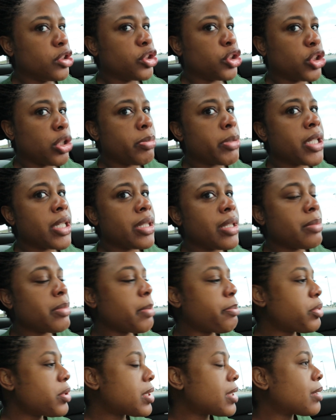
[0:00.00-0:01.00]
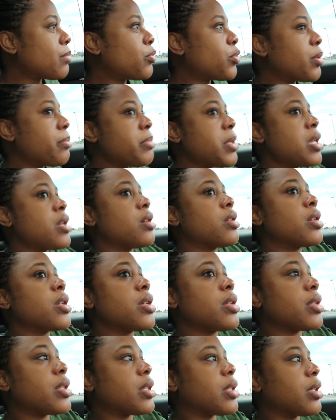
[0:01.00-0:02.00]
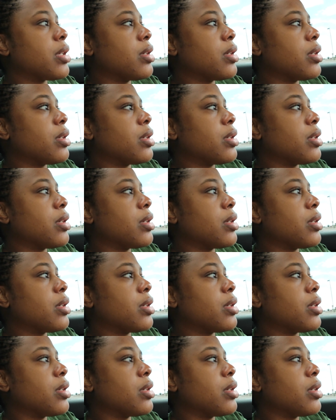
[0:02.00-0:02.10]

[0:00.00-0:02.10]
So I'm gonna need them to put some more meat on this.